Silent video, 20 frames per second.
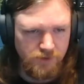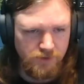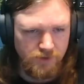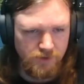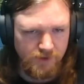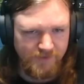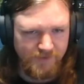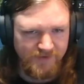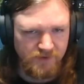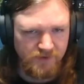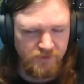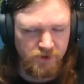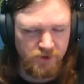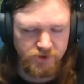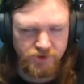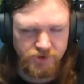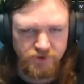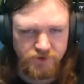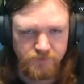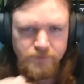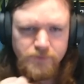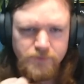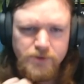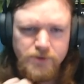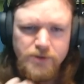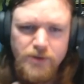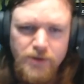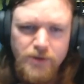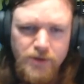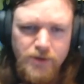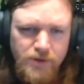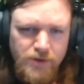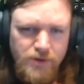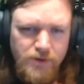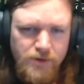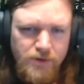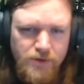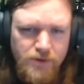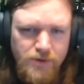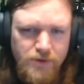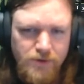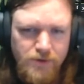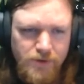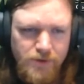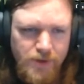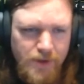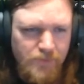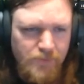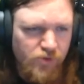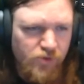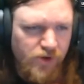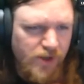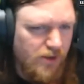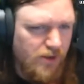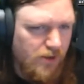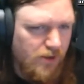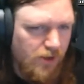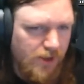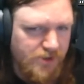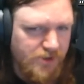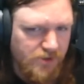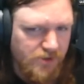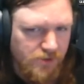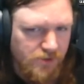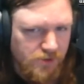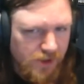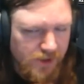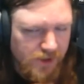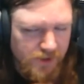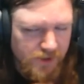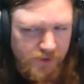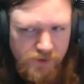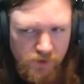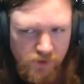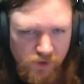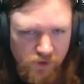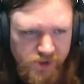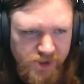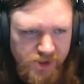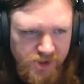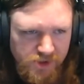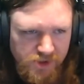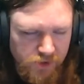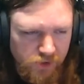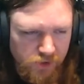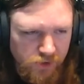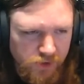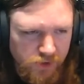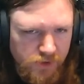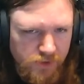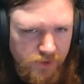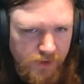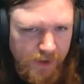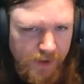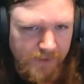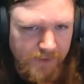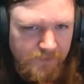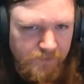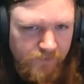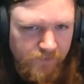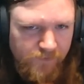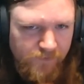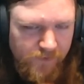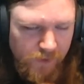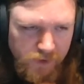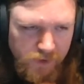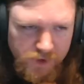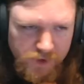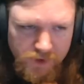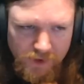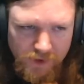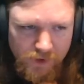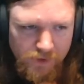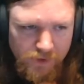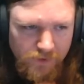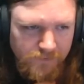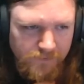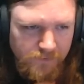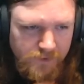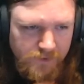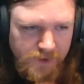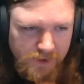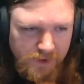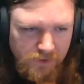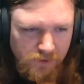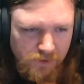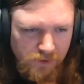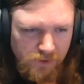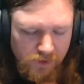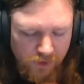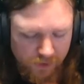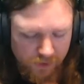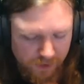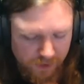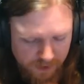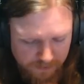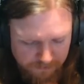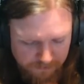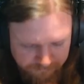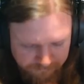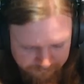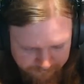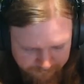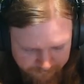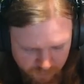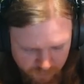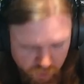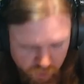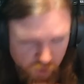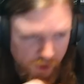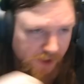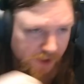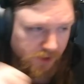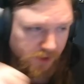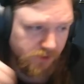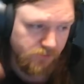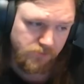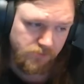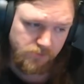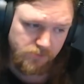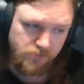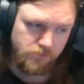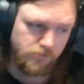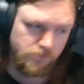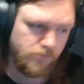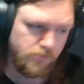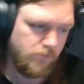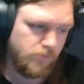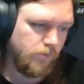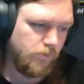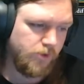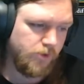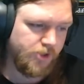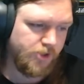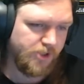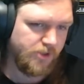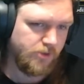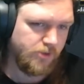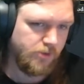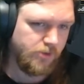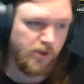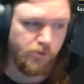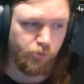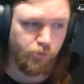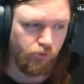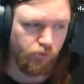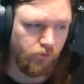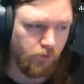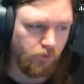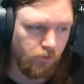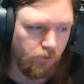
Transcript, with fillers: living amongst them. They're pretty enlightened. Like the technology's good. They focus a lot on techno on um, trade, which is liberal.